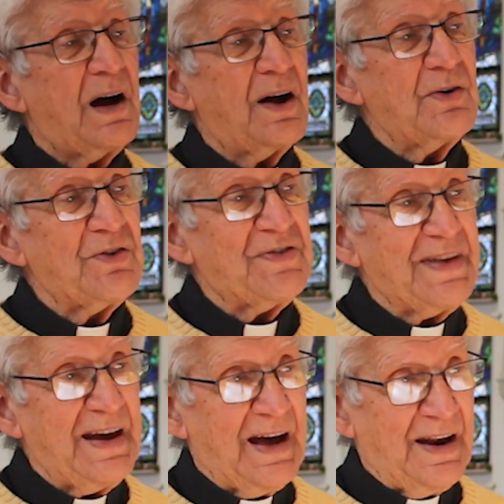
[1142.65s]

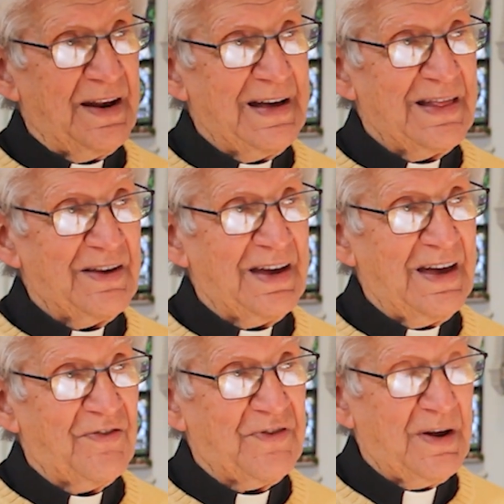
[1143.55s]
understand the
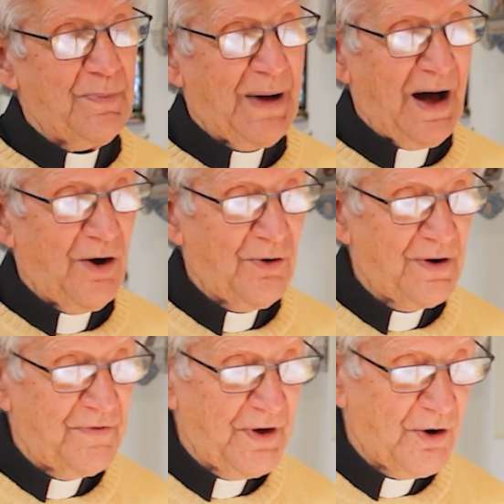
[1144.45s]
gift and power
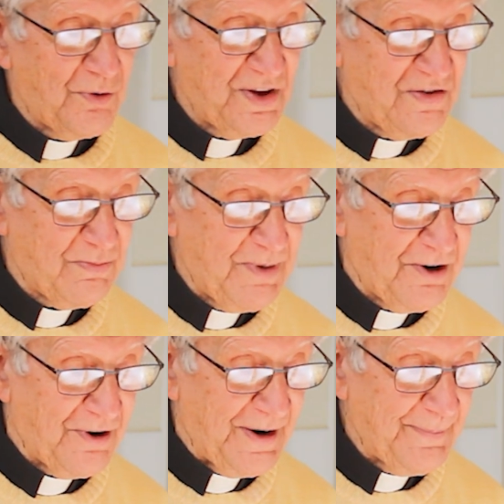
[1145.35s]
of the Holy
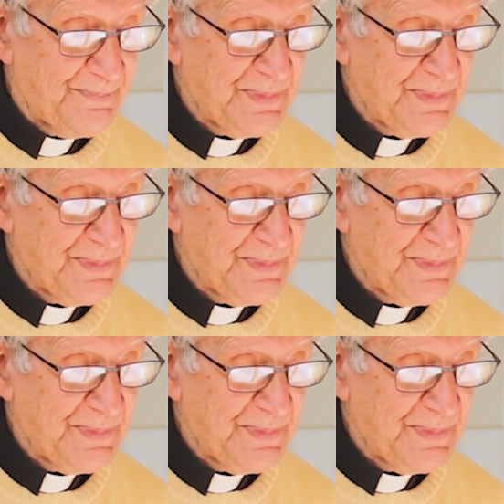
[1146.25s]
Spirit.